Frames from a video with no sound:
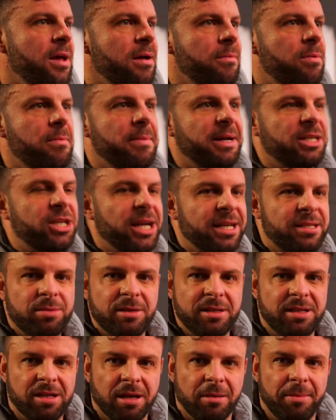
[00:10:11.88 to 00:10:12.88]
but my chest would
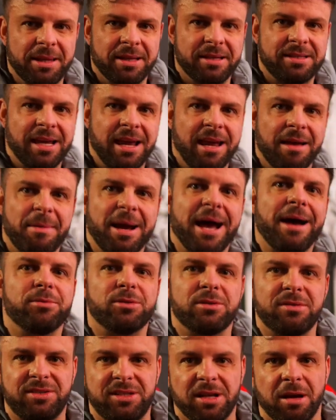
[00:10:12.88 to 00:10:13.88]
have still been the same, my arms
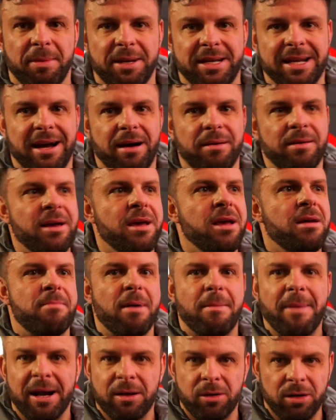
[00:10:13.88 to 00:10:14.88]
would have still been down.
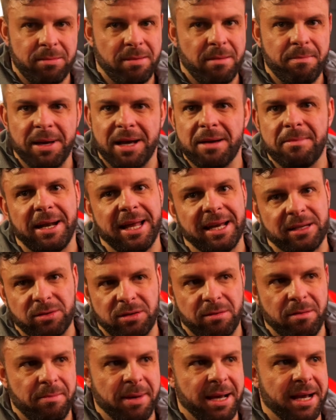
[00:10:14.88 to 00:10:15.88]
My back would have been bigger, my legs would
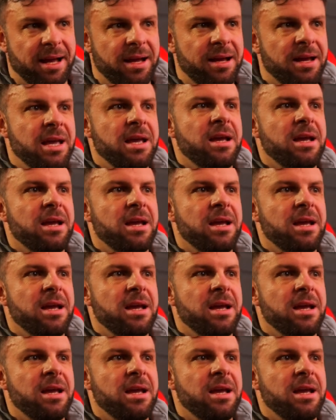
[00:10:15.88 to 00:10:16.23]
have been bigger.